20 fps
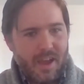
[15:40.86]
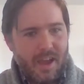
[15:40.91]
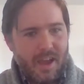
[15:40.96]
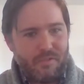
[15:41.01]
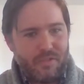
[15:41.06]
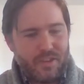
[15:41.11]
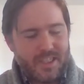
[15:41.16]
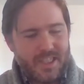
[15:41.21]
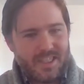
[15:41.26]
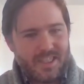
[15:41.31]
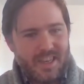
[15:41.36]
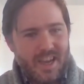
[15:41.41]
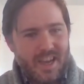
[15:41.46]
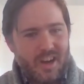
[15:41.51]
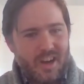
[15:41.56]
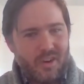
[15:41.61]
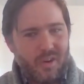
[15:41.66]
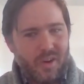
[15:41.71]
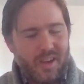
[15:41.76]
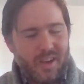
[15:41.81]
emphasis
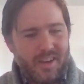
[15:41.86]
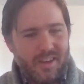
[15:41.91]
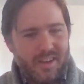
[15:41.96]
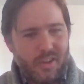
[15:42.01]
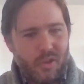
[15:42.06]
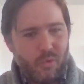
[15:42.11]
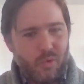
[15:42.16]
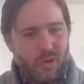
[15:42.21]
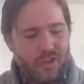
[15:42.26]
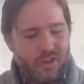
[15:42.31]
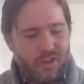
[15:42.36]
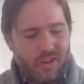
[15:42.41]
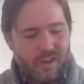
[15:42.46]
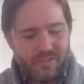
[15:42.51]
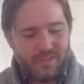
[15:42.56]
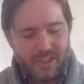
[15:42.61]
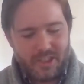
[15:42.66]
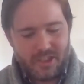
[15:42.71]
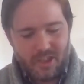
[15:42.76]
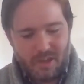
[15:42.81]
now in the return
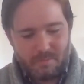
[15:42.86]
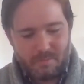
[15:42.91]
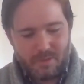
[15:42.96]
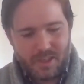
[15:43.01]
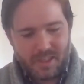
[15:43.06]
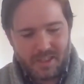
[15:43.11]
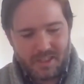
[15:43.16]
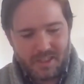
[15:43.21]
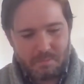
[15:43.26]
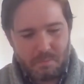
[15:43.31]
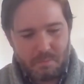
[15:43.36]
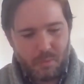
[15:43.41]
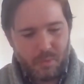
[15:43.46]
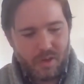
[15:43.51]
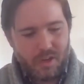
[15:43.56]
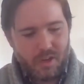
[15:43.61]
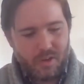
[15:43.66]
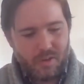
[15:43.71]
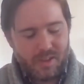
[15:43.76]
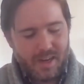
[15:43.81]
of these objects, but
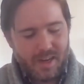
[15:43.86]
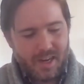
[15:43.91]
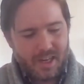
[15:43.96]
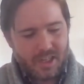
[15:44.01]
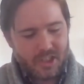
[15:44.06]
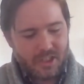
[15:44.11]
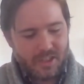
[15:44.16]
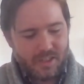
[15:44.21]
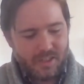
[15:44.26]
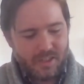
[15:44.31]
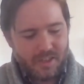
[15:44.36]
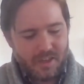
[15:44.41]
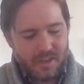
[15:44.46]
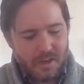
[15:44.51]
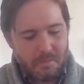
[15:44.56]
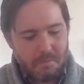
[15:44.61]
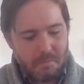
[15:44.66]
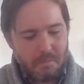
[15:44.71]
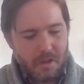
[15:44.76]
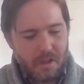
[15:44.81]
we know that actually
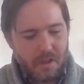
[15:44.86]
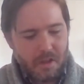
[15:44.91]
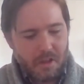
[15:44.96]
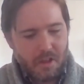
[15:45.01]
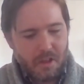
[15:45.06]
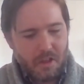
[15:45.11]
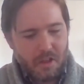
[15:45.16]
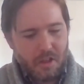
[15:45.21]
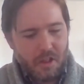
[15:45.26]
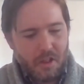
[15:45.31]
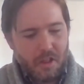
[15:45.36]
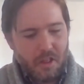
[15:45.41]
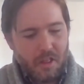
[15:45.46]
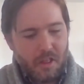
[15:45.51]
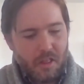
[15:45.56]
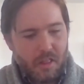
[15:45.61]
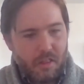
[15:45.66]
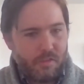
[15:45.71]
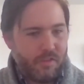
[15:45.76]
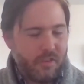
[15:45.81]

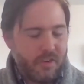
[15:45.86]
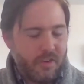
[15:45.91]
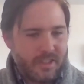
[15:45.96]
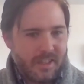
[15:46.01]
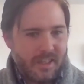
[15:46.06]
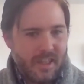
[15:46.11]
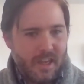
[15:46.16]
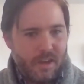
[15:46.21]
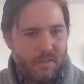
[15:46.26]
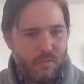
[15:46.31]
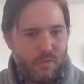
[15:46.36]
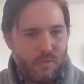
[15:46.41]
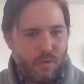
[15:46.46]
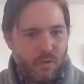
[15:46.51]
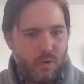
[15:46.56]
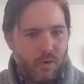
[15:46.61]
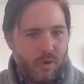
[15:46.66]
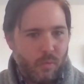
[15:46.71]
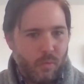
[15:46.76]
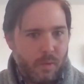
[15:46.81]
the first claim
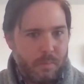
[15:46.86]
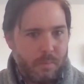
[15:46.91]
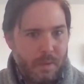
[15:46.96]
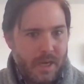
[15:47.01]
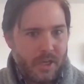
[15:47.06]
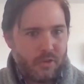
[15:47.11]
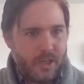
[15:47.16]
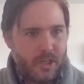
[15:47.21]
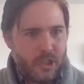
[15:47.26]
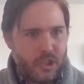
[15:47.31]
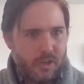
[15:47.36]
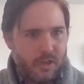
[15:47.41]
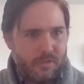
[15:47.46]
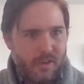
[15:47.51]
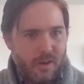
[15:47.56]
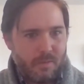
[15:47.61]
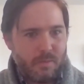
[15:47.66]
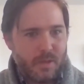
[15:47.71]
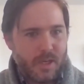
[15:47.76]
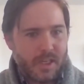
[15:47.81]
for repatriation of
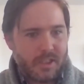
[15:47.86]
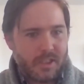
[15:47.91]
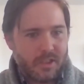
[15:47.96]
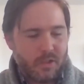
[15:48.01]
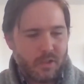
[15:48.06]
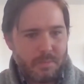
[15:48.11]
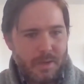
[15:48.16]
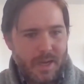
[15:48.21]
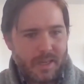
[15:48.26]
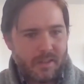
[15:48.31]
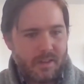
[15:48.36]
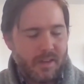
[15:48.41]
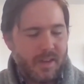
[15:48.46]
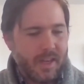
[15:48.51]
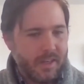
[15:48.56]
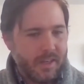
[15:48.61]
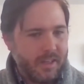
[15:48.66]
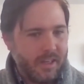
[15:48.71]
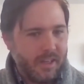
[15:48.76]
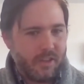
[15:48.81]
objects goes back to
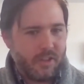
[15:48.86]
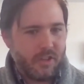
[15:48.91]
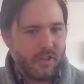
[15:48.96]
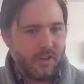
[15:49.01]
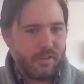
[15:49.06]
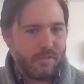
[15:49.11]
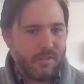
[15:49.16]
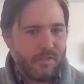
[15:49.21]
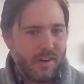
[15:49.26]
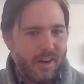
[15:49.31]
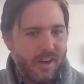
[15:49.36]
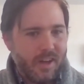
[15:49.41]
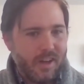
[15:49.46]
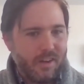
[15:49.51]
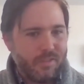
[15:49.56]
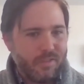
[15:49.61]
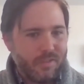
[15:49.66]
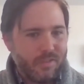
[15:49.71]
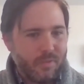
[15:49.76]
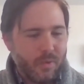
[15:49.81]

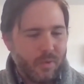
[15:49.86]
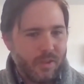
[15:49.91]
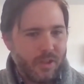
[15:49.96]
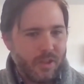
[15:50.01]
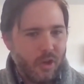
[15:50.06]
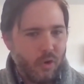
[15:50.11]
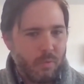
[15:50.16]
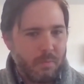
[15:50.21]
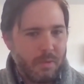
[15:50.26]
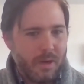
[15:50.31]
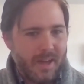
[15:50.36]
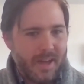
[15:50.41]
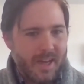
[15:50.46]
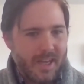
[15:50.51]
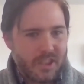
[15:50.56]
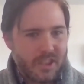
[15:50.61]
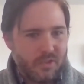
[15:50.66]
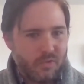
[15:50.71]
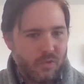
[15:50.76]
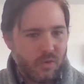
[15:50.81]
1935, when the Oba
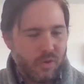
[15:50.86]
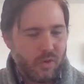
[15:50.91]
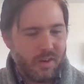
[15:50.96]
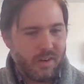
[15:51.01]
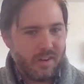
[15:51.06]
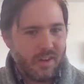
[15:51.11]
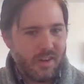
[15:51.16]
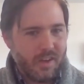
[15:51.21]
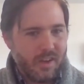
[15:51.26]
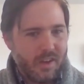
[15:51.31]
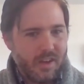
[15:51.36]
asked for